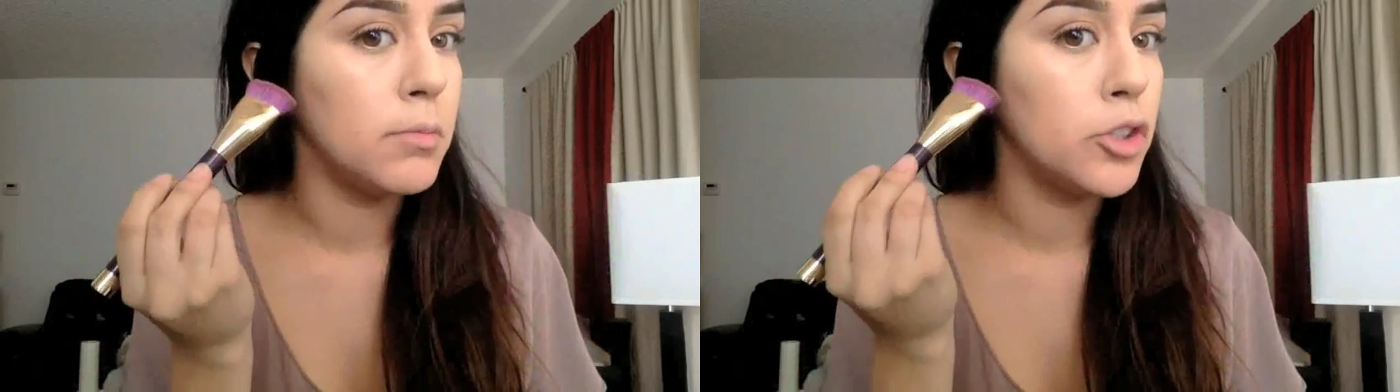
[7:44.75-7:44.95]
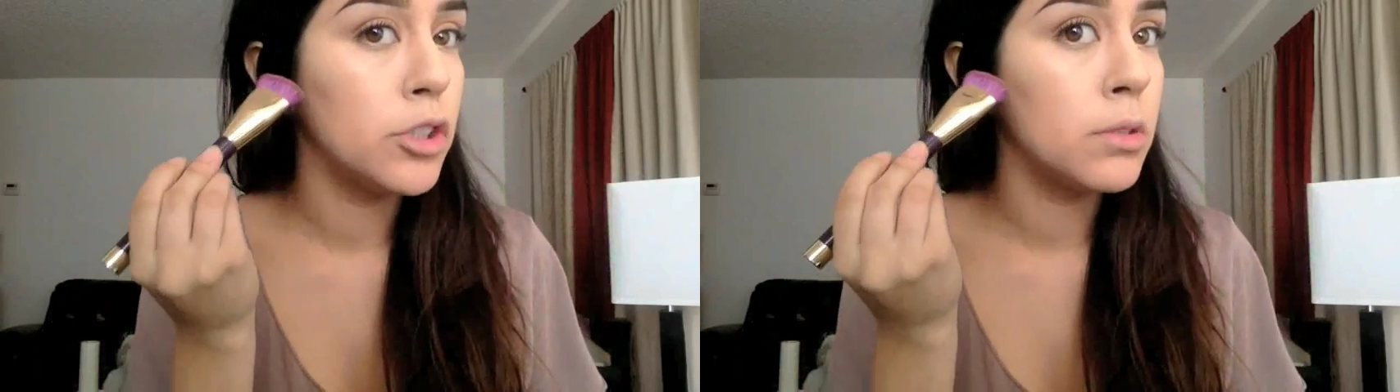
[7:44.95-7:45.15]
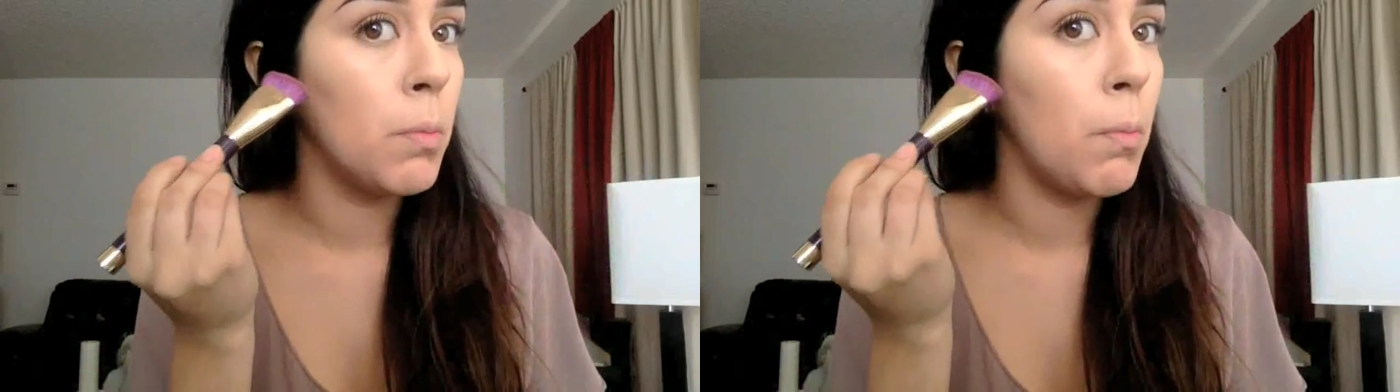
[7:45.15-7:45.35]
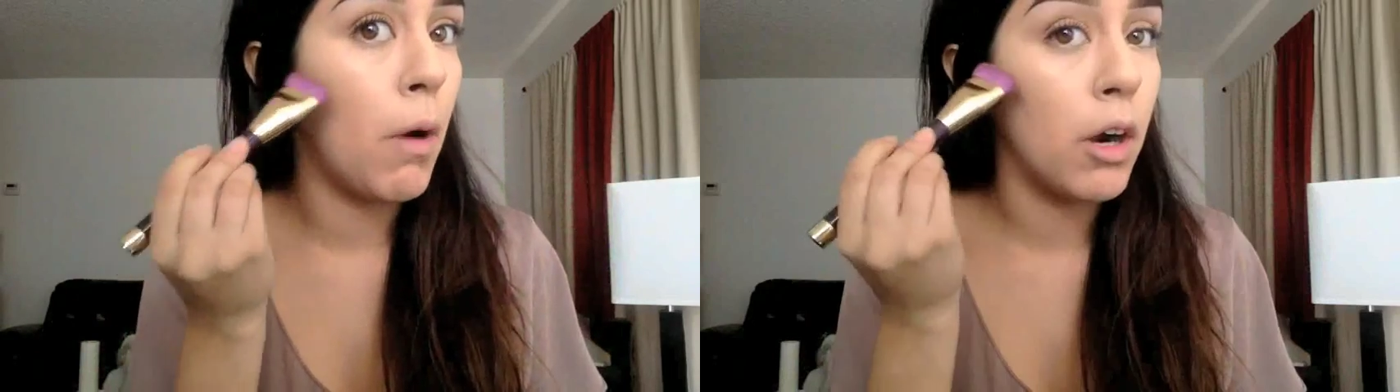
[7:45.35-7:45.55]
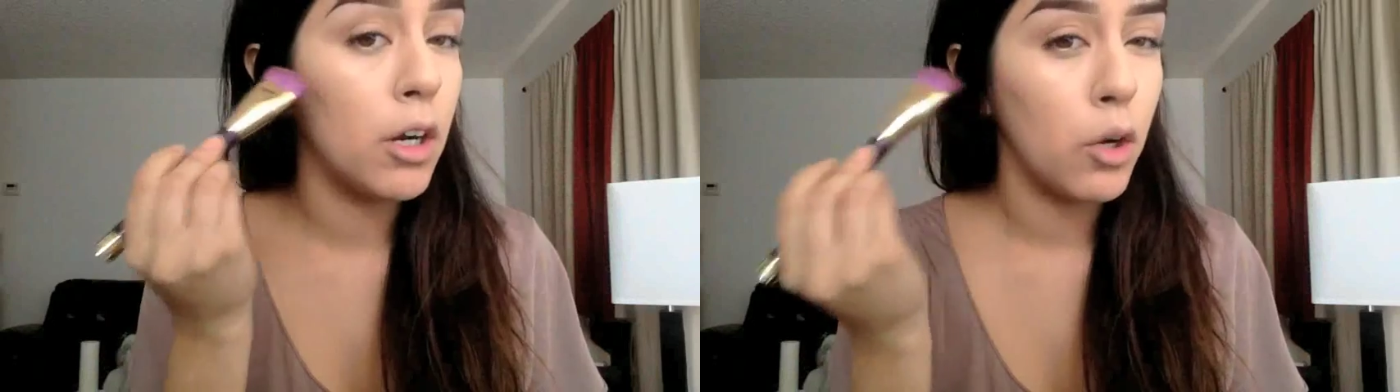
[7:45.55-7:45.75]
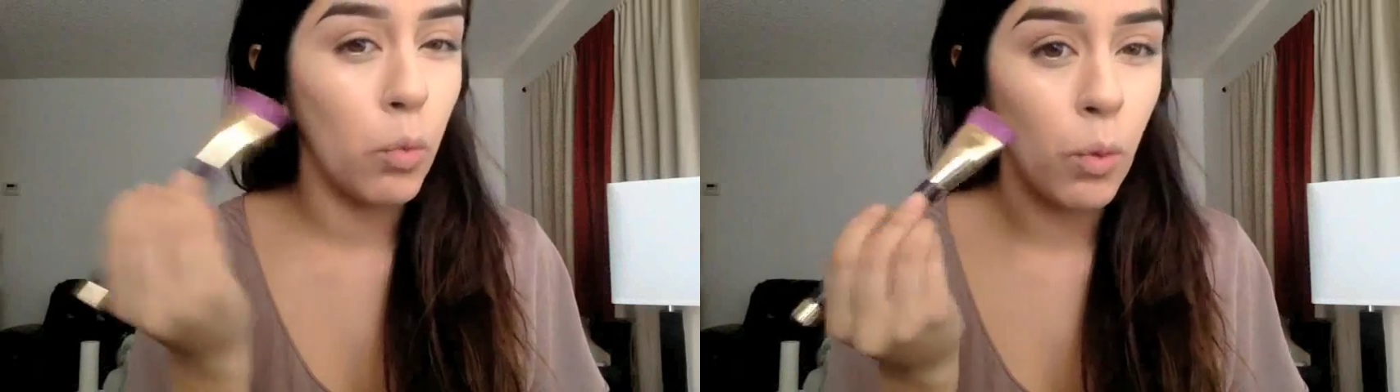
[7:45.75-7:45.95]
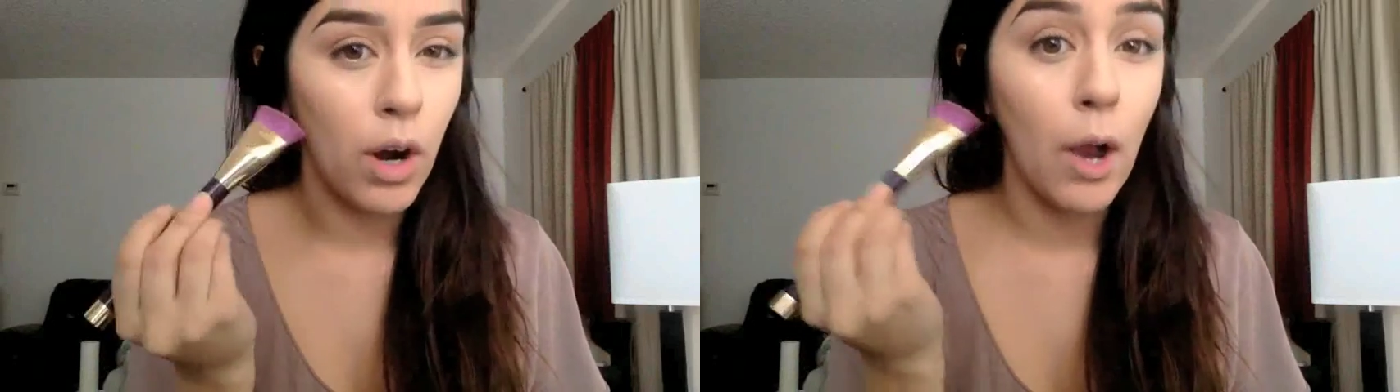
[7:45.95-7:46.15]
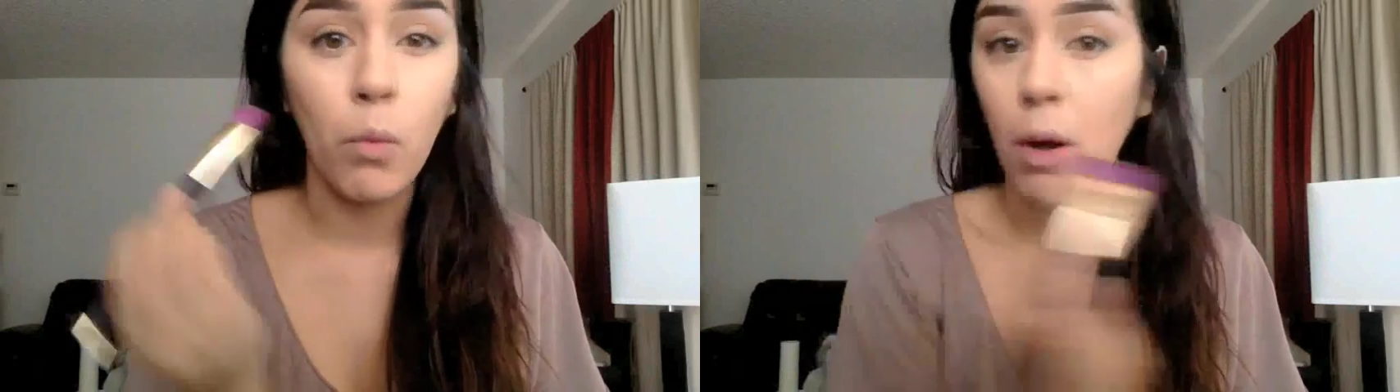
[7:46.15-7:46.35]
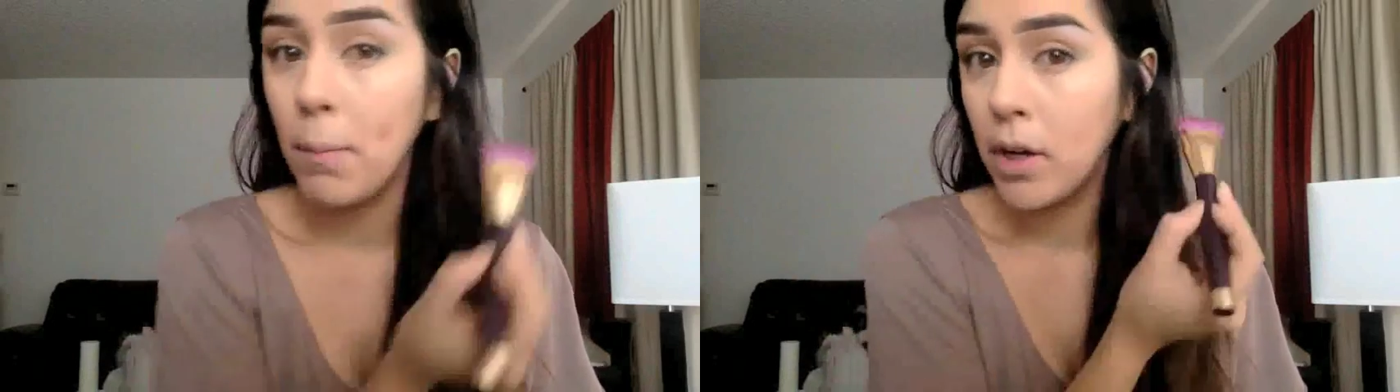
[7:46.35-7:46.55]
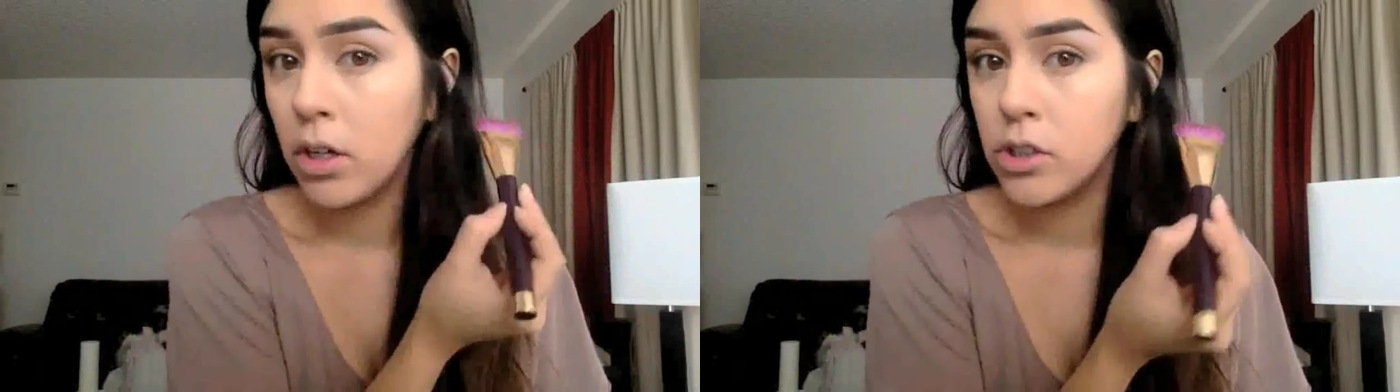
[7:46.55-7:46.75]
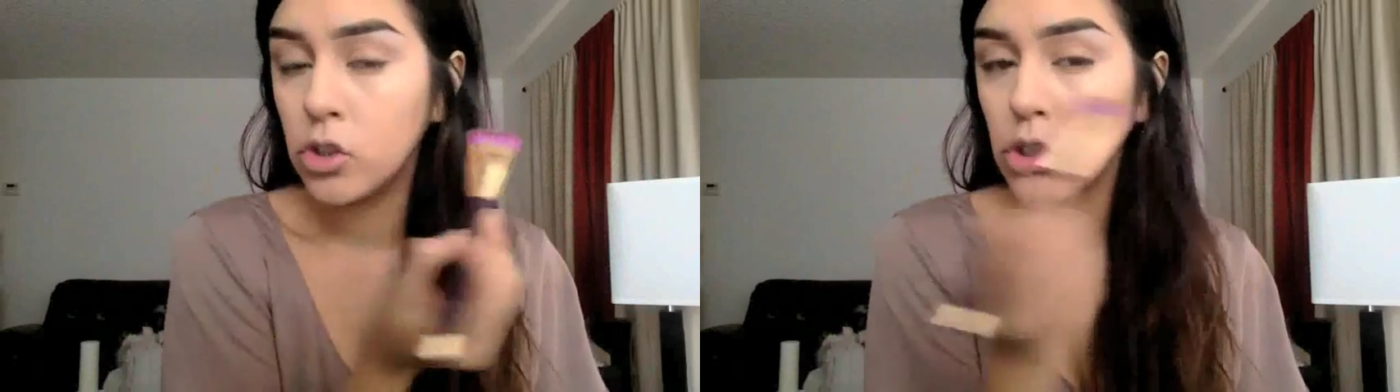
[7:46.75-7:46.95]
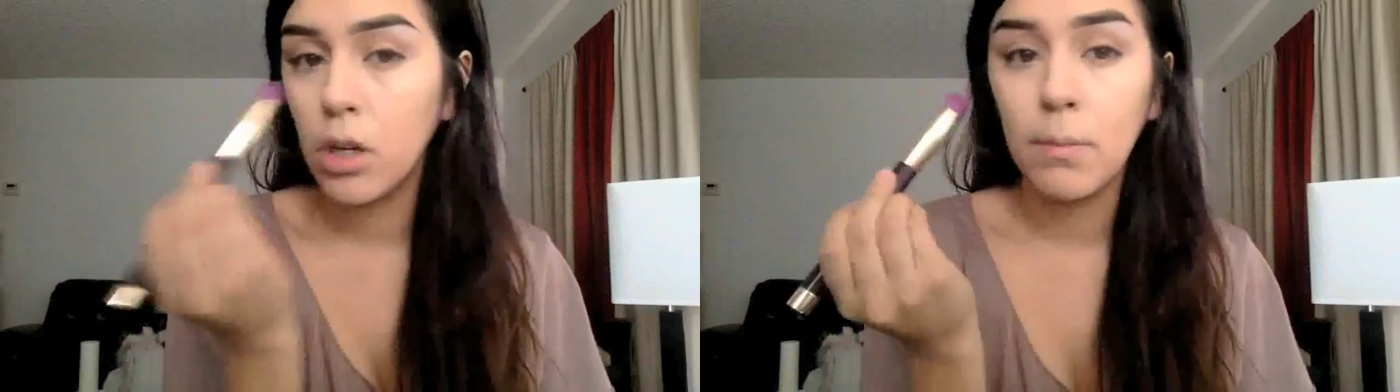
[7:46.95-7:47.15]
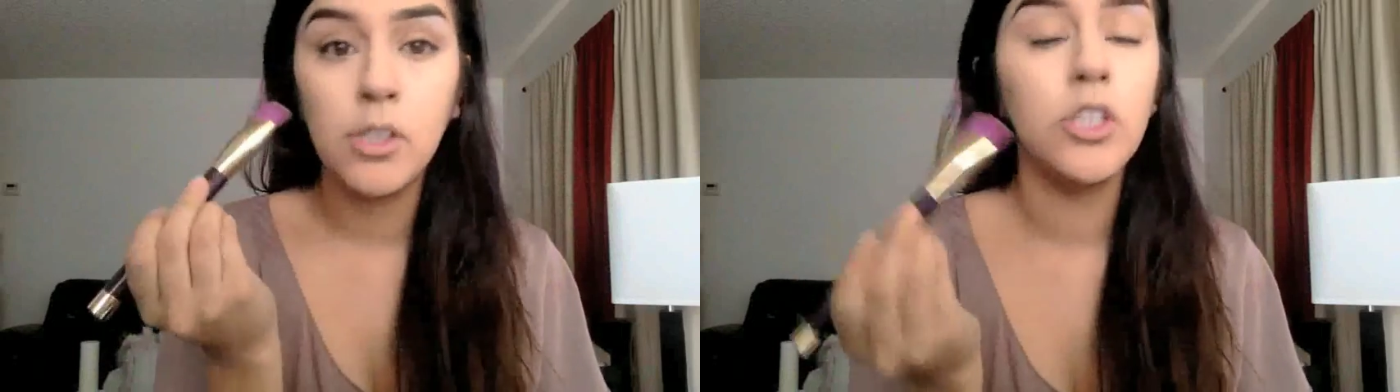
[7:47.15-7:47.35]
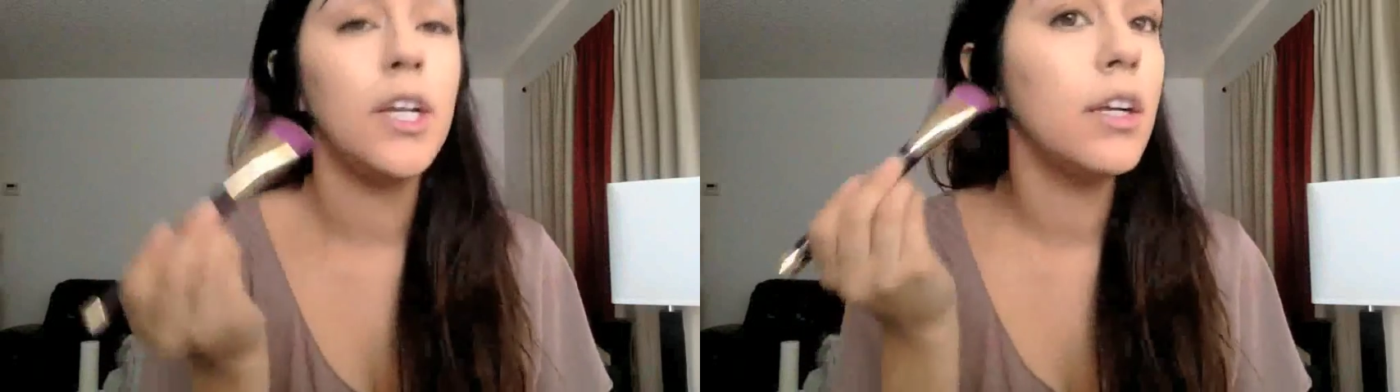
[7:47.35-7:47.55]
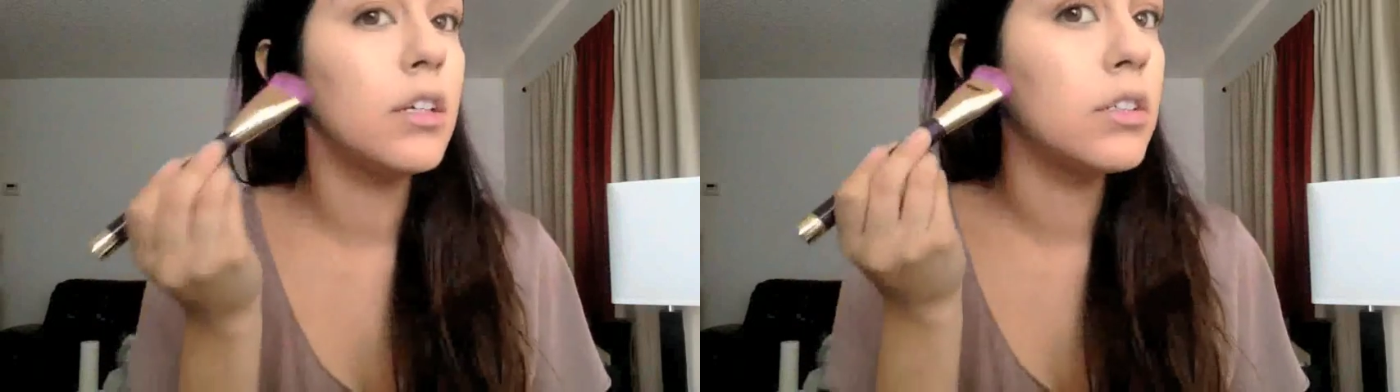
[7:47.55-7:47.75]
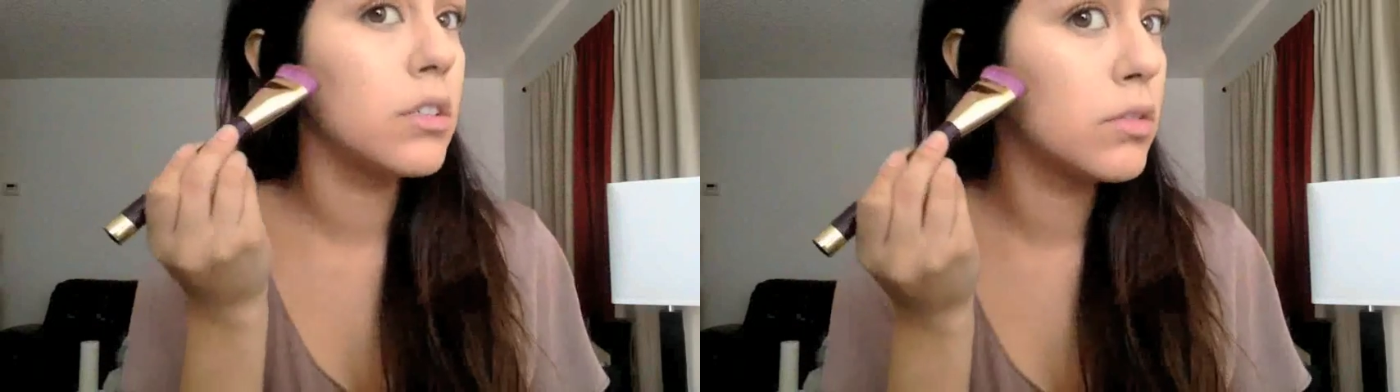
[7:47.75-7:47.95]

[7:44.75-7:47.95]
just mark where I want my contour on my cheeks.